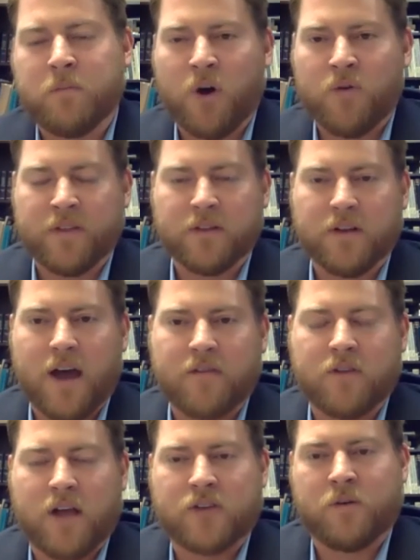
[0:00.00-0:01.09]
both in the
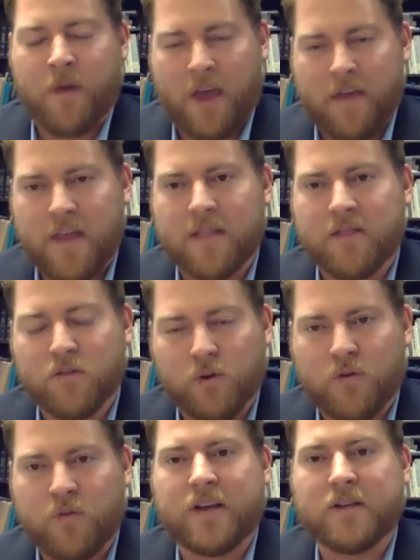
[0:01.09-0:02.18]
live classroom and then
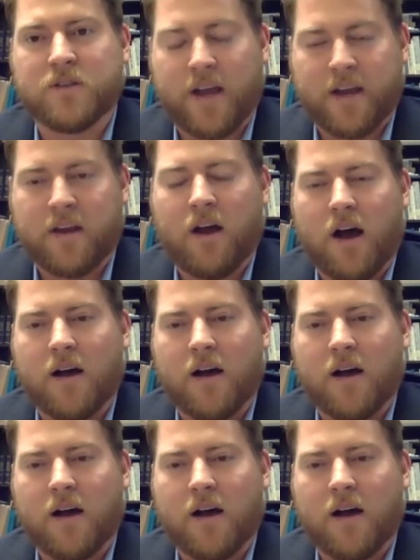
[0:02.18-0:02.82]
through things like